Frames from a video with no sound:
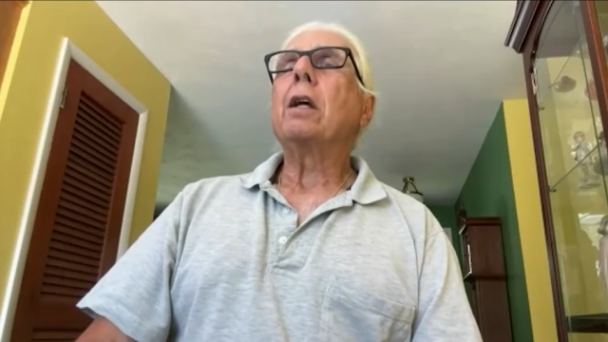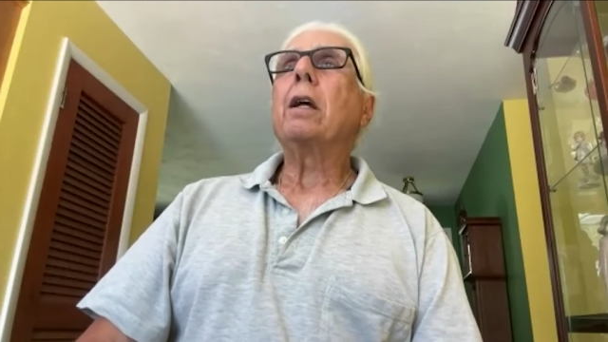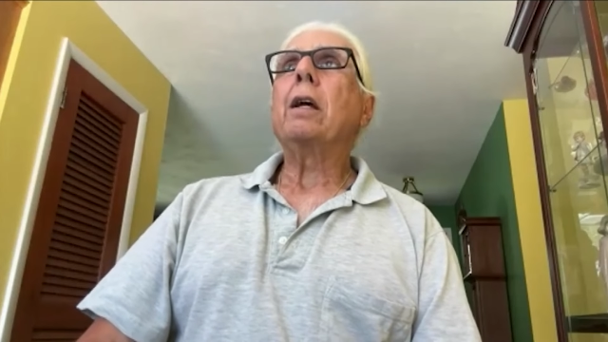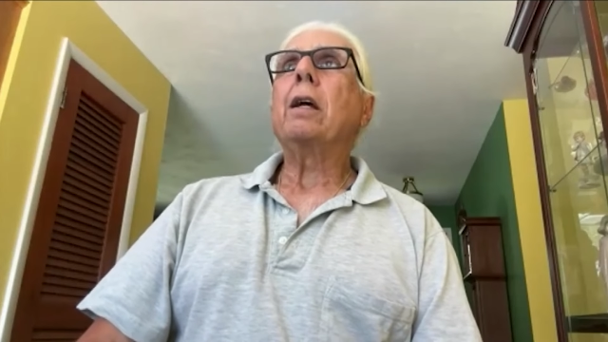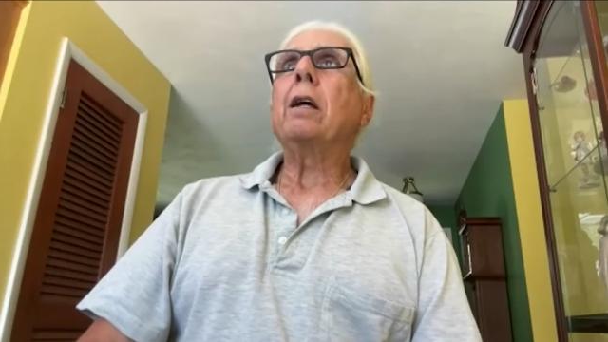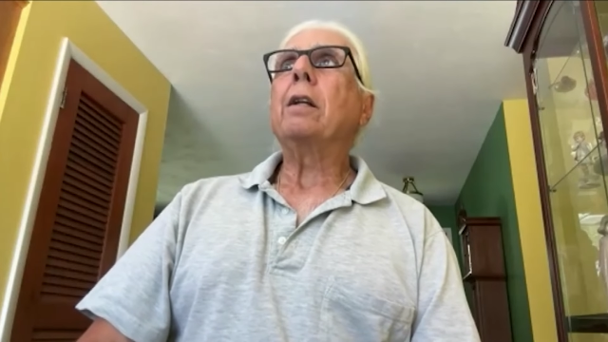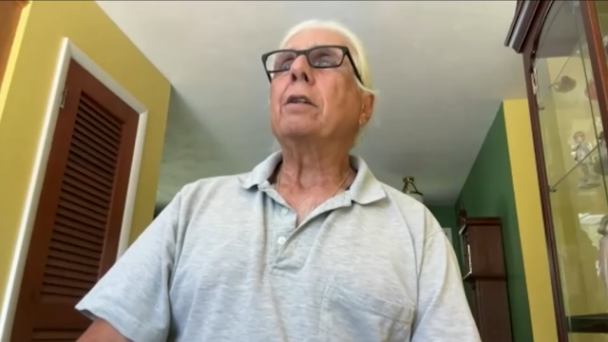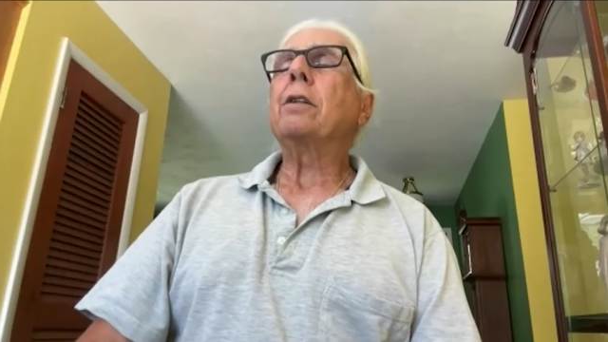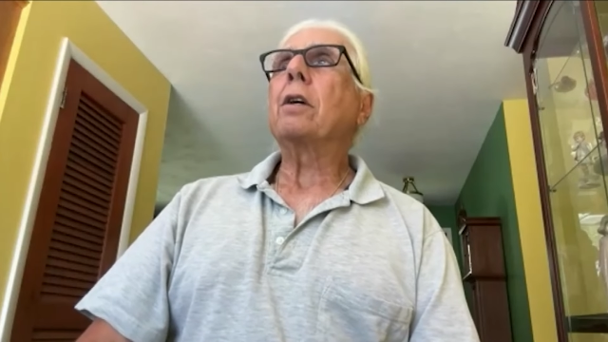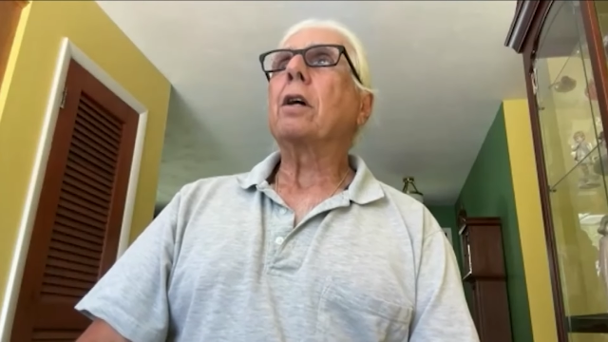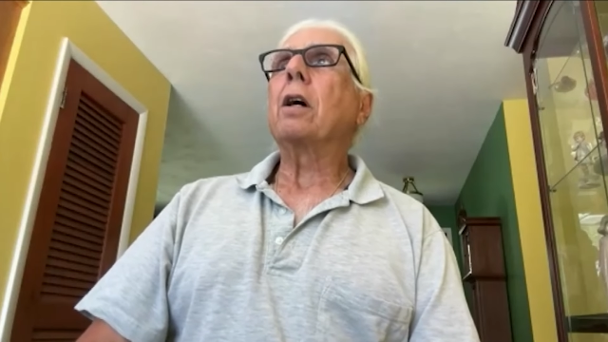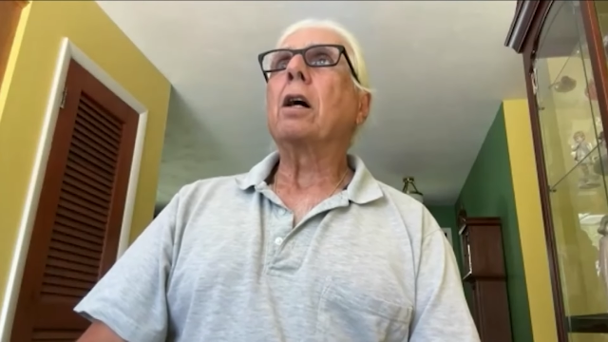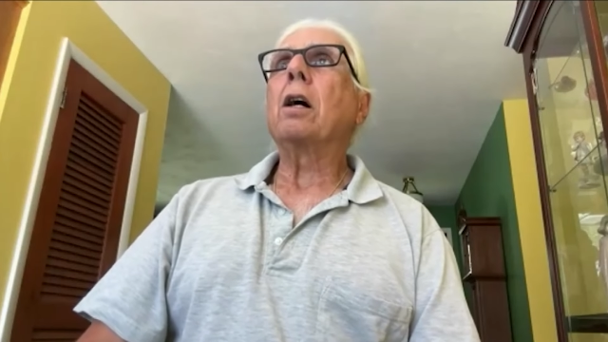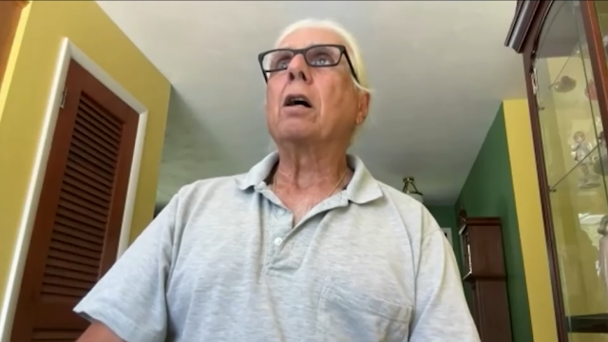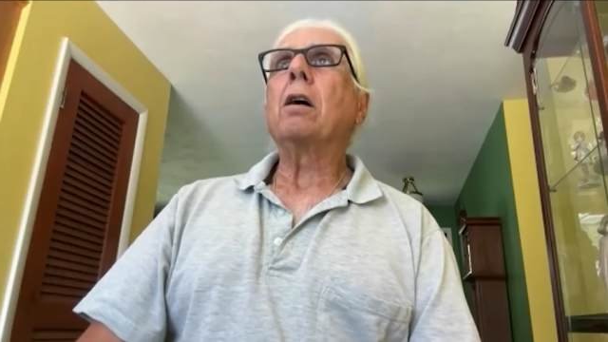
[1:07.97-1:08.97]
And,
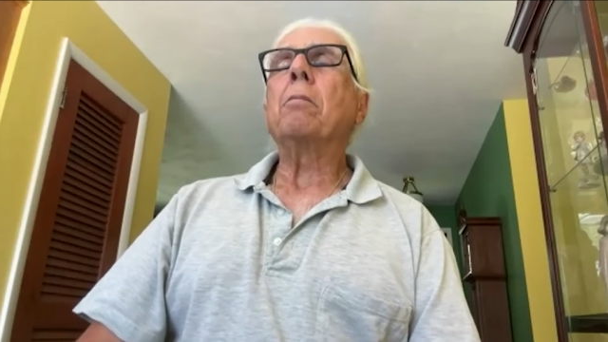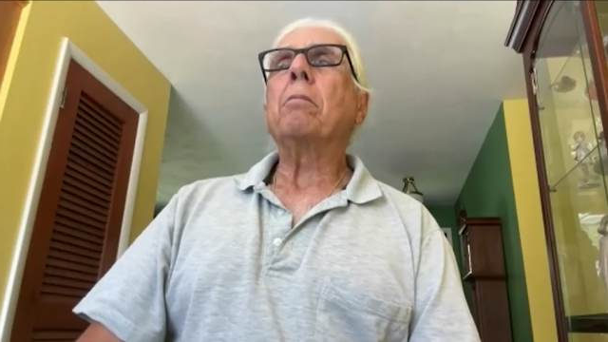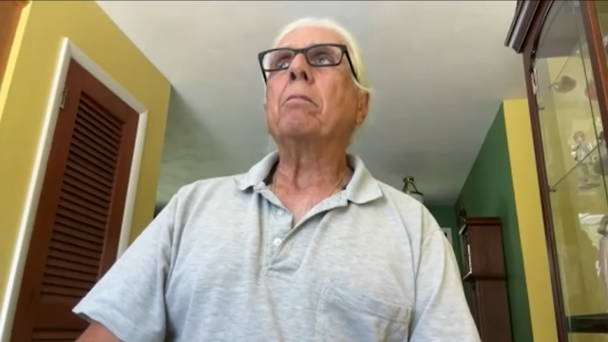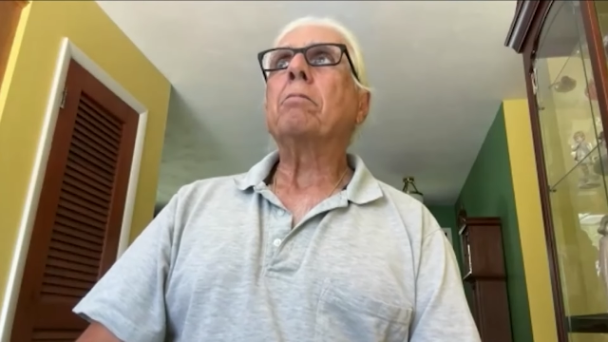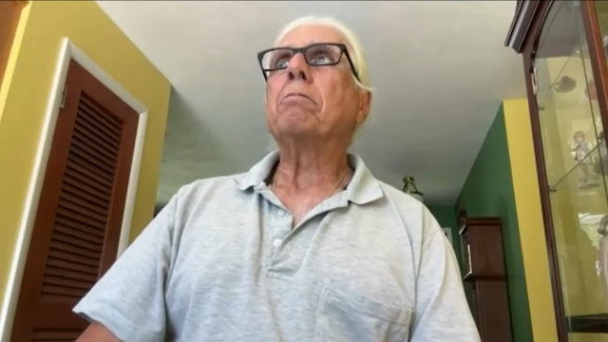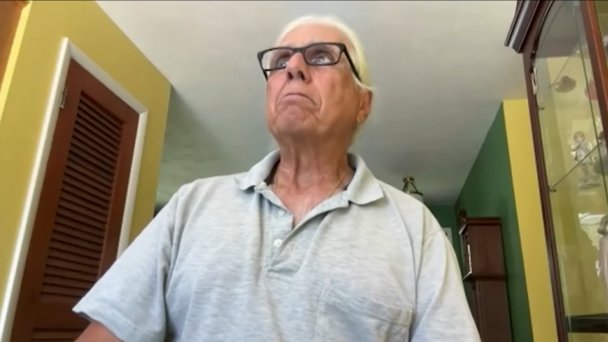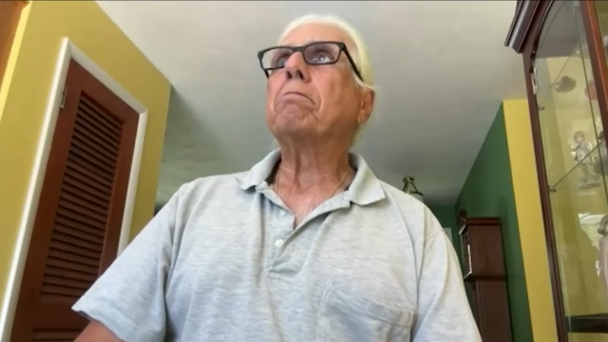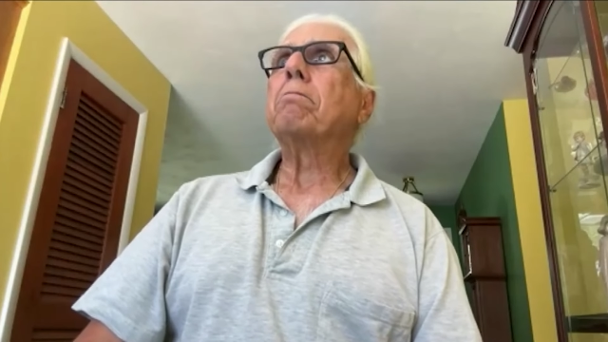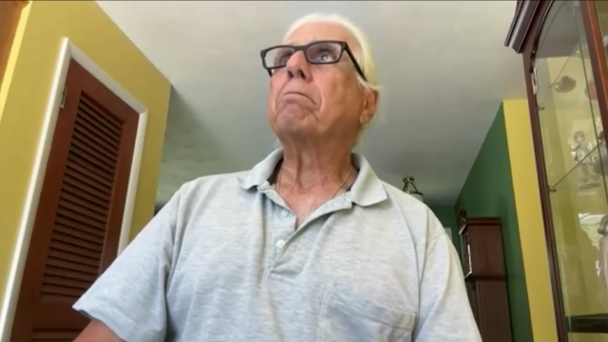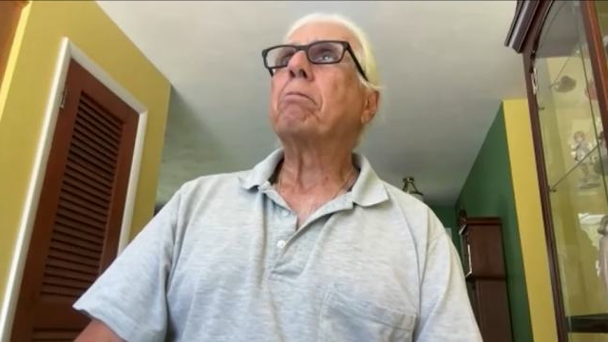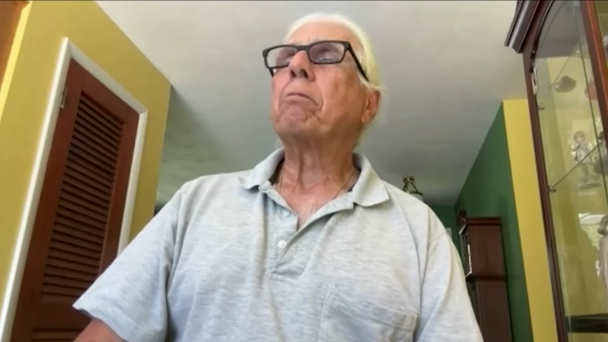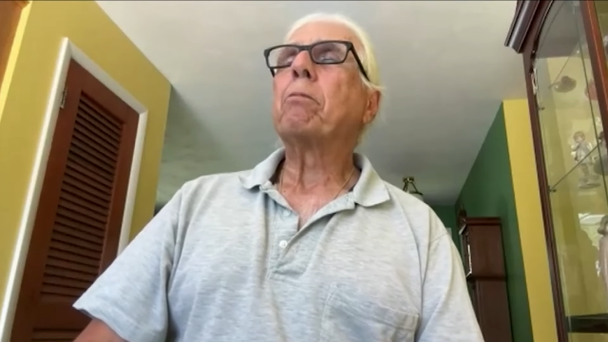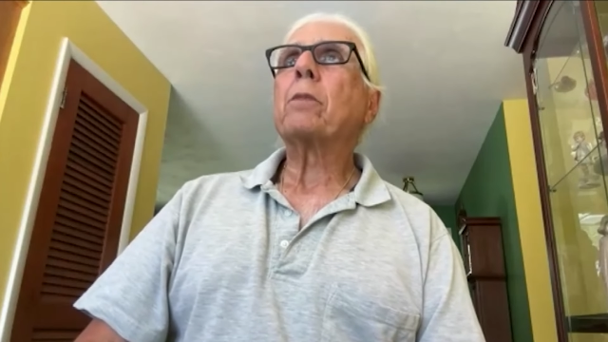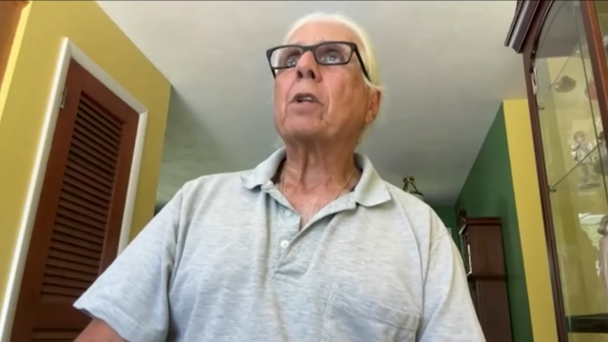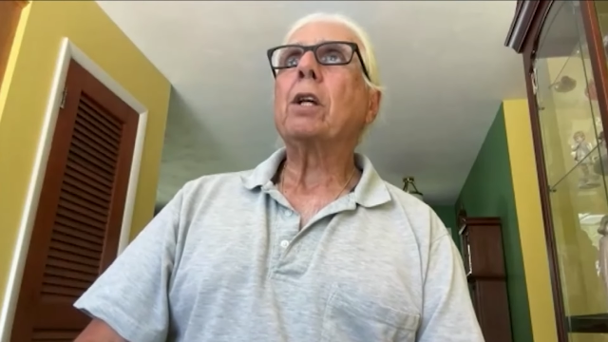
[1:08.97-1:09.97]
um,
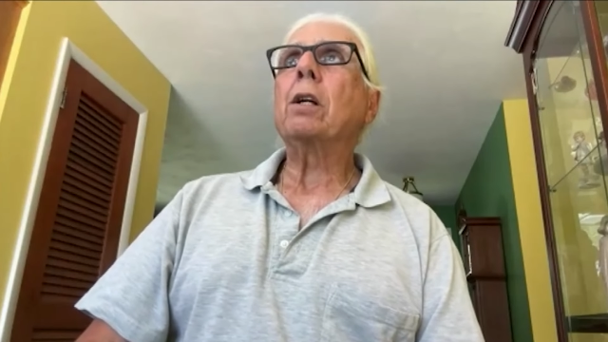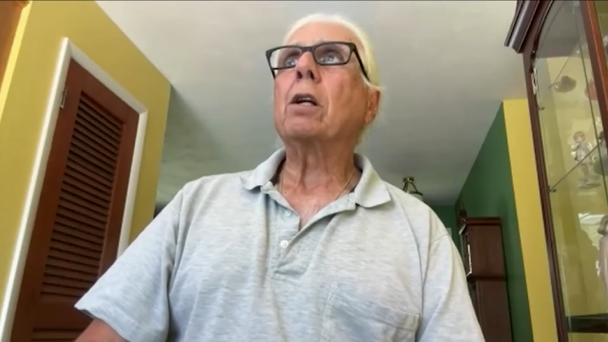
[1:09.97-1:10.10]
you